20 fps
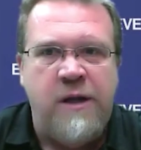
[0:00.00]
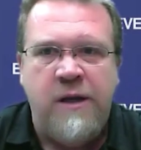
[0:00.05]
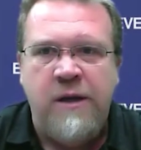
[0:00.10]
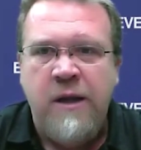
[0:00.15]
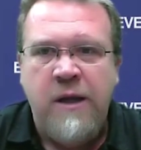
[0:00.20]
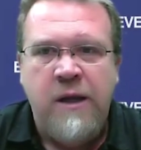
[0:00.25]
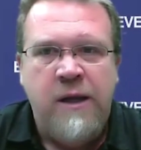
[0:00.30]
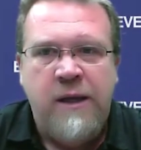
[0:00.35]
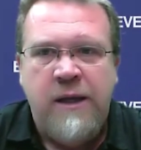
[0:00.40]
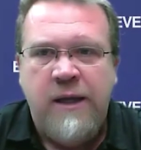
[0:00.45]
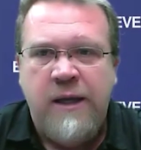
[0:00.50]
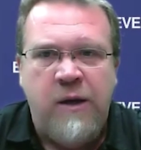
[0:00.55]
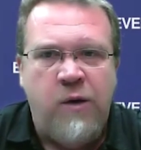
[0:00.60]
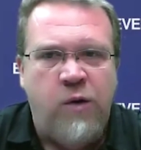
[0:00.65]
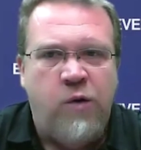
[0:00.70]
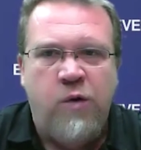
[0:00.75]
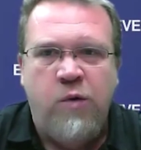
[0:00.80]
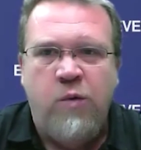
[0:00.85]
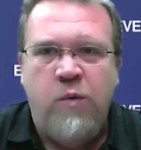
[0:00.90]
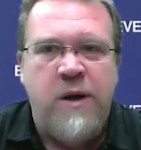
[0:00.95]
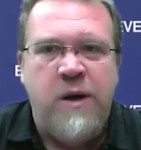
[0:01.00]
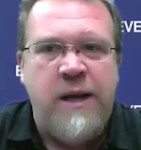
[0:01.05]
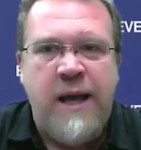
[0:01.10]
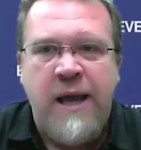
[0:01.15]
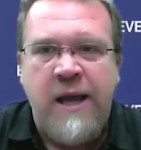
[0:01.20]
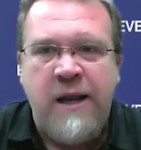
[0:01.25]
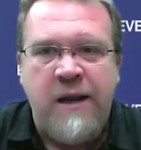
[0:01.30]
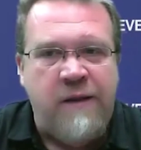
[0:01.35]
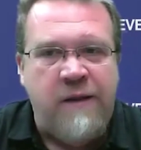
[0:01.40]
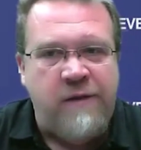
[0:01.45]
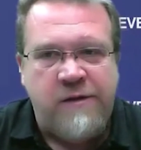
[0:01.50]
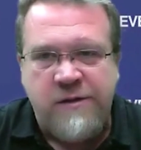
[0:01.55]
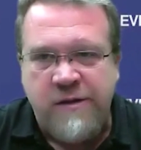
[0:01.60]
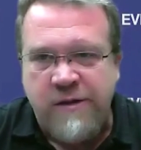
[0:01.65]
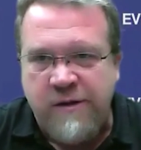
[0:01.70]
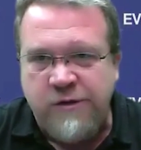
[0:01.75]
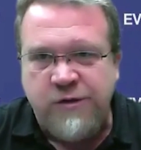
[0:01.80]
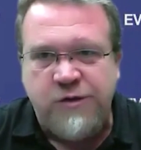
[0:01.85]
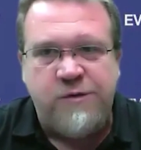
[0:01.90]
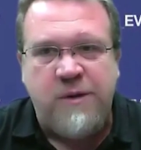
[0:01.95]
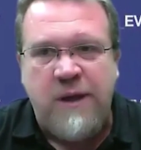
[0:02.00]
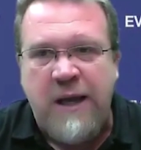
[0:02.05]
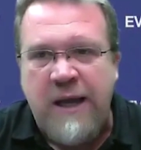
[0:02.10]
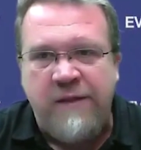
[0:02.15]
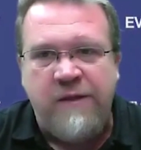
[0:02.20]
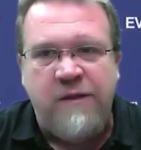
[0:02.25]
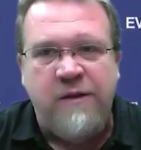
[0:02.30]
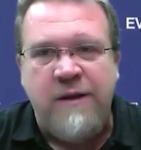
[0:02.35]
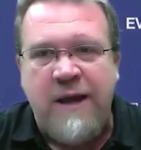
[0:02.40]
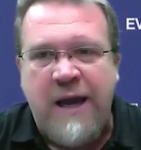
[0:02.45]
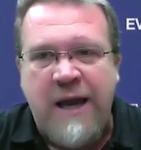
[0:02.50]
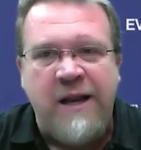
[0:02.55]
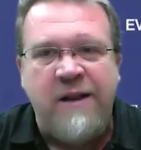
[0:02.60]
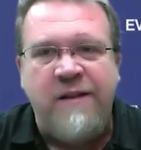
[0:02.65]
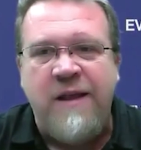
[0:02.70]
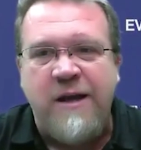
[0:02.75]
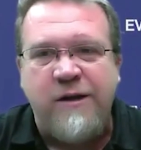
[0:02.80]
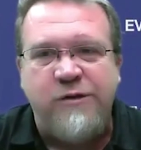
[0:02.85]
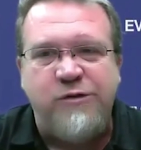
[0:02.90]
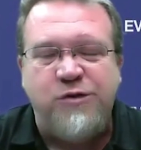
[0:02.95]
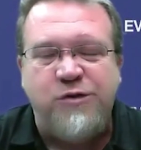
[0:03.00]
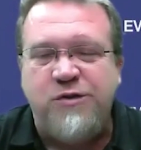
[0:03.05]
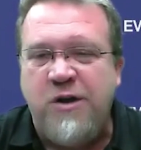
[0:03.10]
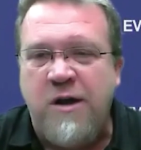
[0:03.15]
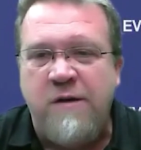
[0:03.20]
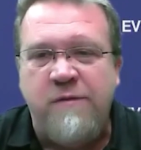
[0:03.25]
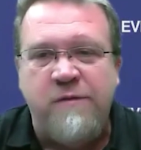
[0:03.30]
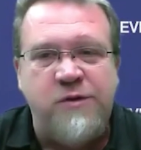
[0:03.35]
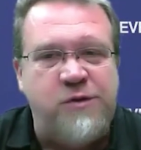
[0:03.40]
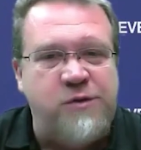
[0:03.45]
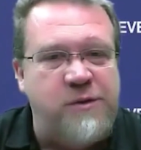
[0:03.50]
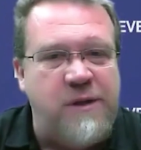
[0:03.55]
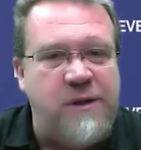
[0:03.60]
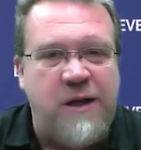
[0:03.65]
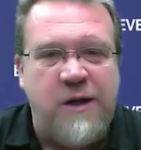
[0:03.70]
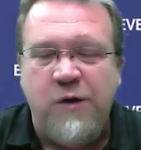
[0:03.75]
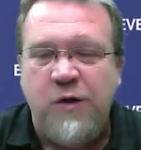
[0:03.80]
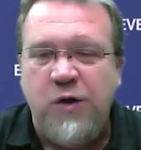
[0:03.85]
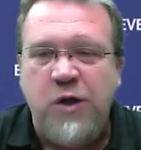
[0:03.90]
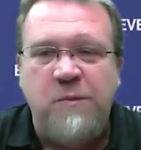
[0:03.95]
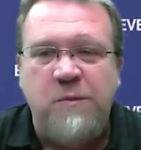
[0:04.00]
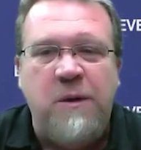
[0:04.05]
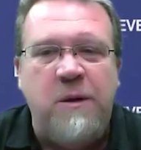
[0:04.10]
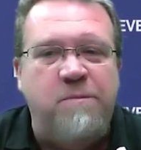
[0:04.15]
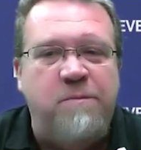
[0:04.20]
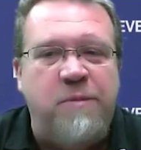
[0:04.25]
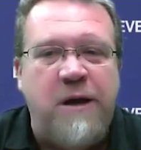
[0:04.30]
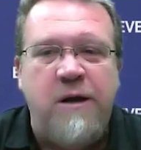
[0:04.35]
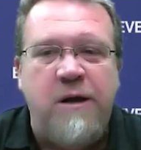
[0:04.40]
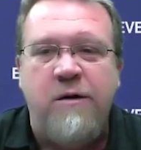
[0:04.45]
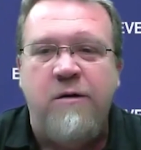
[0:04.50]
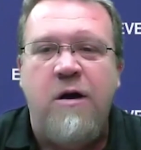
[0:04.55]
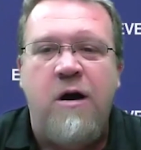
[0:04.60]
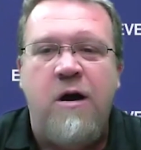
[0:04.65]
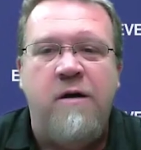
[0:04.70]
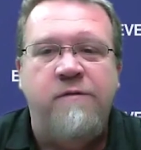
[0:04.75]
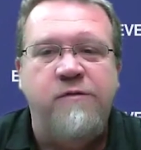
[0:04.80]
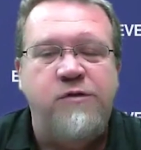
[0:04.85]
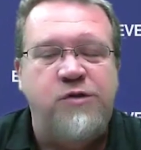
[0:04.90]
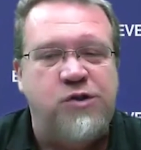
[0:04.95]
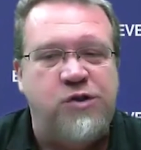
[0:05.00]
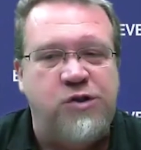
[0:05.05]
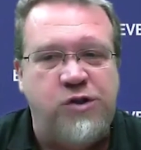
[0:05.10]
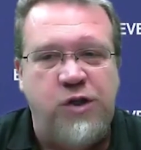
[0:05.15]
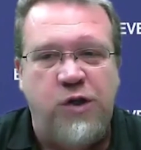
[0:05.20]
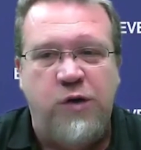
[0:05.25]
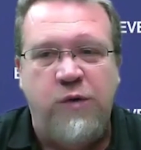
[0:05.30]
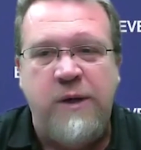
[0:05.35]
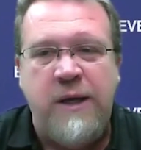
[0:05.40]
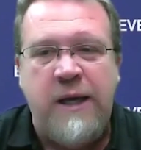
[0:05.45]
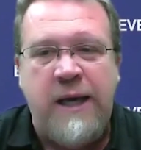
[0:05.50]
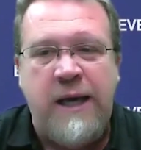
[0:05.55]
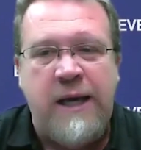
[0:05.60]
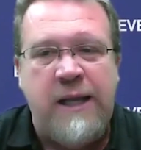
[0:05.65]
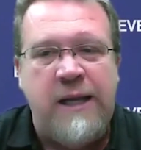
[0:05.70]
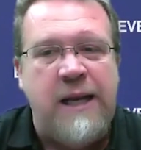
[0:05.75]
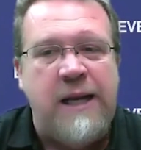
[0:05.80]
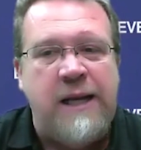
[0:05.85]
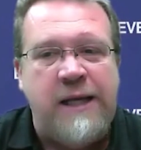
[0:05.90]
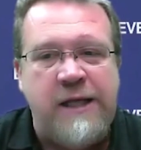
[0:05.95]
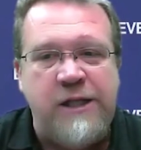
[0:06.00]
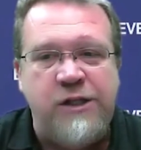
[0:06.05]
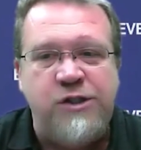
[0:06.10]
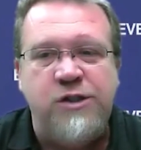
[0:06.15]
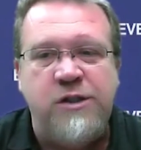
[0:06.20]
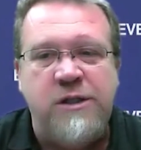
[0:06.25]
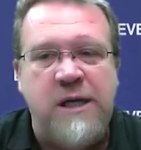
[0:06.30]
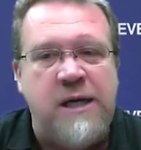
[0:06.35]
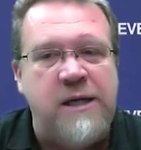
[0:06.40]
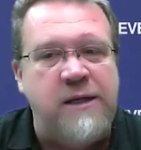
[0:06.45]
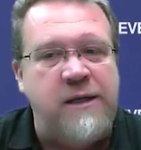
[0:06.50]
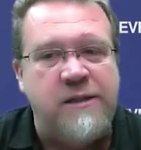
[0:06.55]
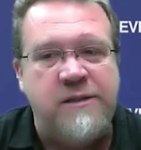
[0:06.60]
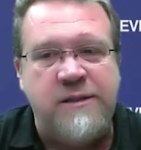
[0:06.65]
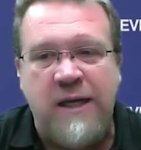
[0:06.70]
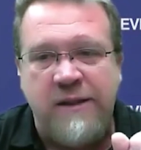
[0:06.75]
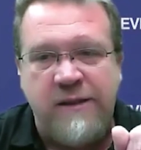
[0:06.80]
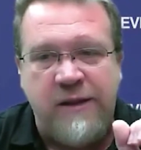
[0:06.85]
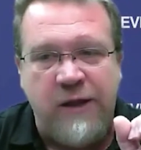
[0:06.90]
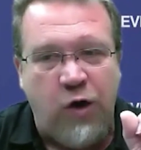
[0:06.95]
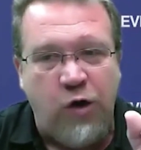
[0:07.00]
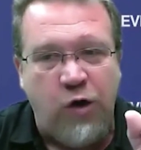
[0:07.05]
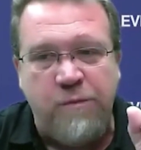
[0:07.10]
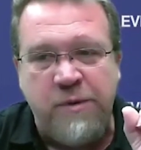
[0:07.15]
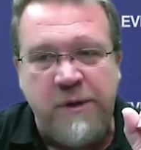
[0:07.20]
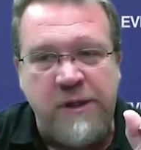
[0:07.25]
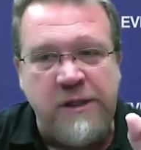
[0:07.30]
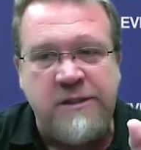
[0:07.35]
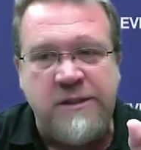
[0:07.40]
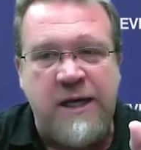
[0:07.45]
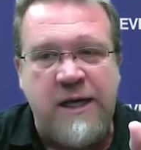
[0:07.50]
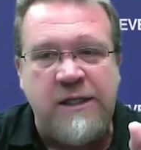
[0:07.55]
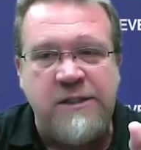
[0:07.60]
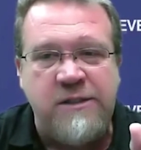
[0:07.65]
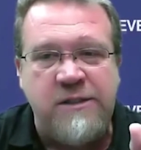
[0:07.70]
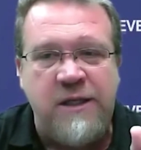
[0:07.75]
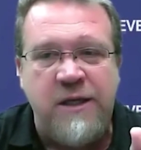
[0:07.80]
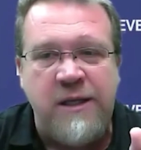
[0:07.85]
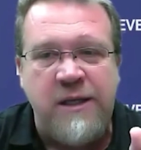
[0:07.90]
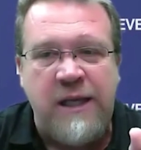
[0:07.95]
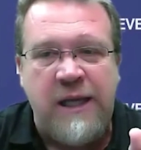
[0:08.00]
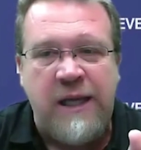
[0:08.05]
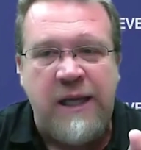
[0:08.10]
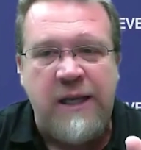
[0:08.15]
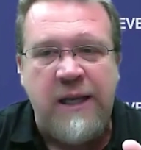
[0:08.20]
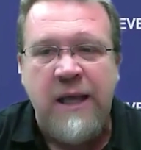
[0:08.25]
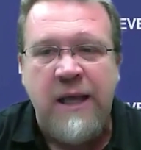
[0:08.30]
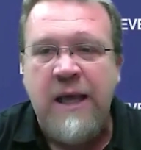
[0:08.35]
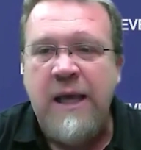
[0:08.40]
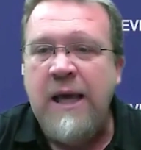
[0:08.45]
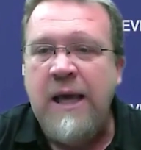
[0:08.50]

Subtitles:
and or a 1.8, and so there's adding the extra solvent to it. And I go, you'd be better off just go ahead and get your gun that's got the opening size that you need,